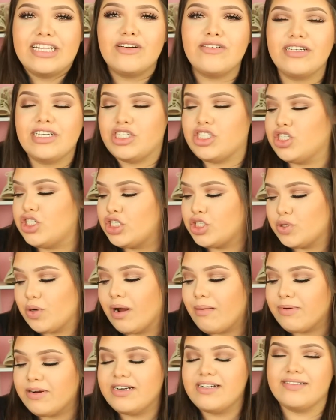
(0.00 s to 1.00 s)
literally just
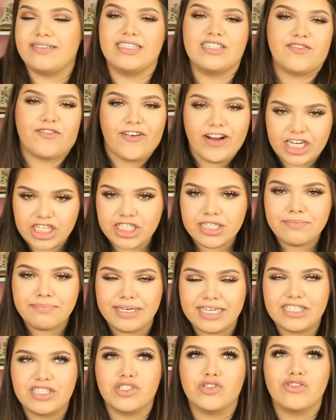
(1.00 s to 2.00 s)
strawberries. It's freshly
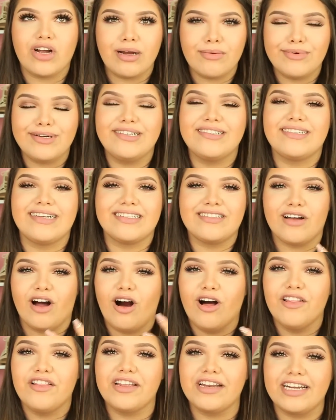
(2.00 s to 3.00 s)
picked strawberries. That's
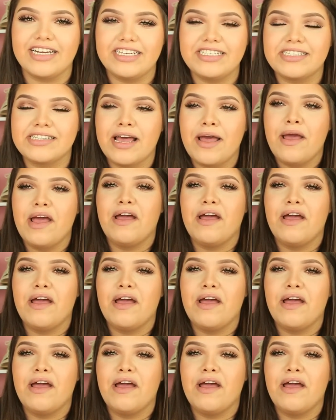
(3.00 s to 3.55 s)
all it is.